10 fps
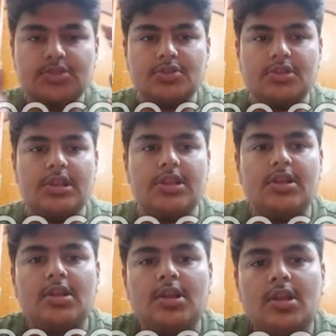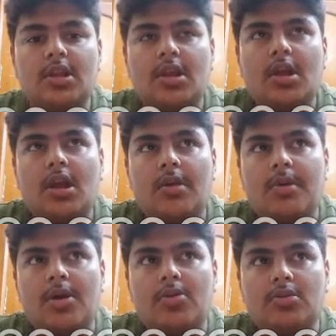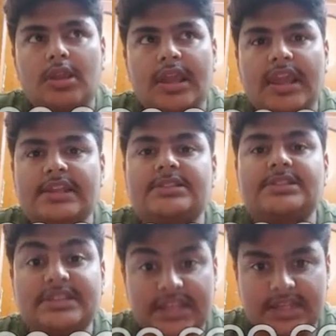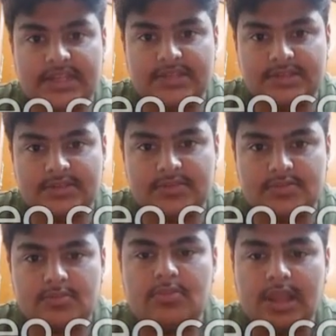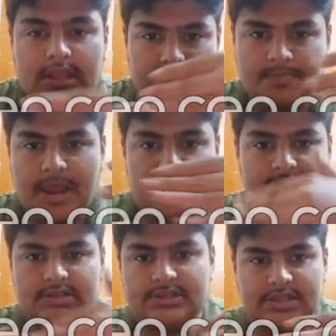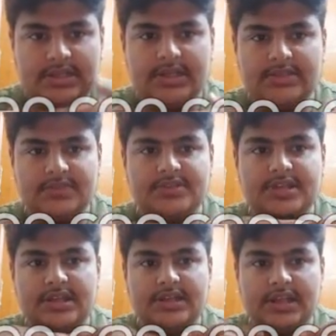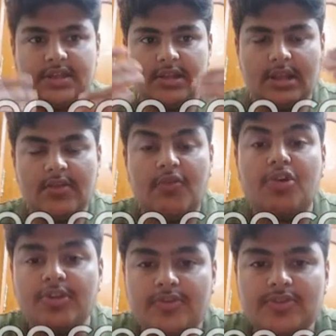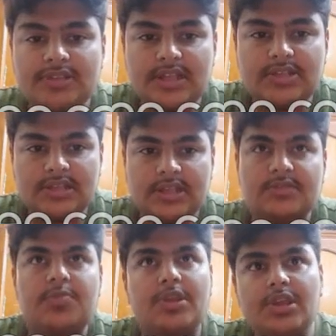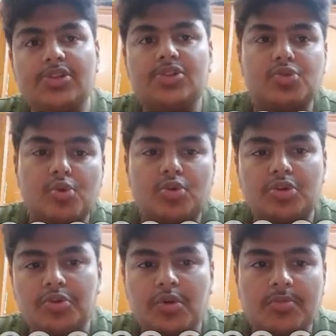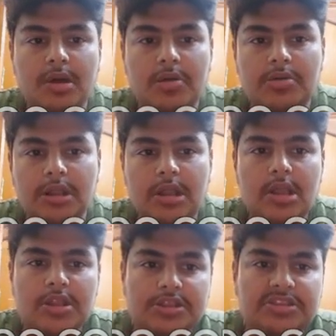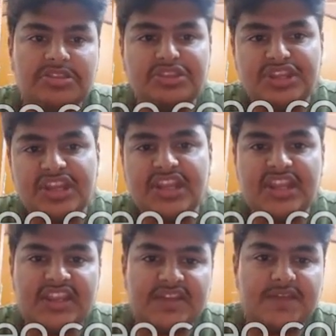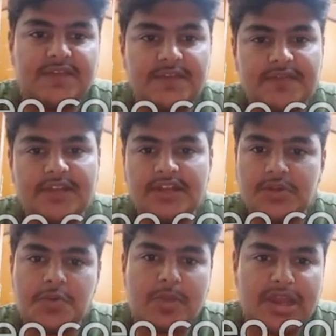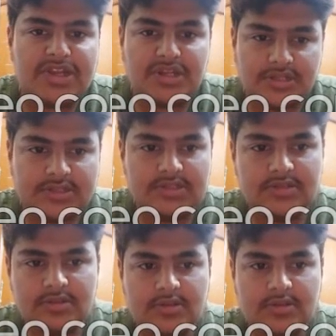So there are about 8 series, like parallel series, which contain 44 cells each, bringing the total to about 352 batteries.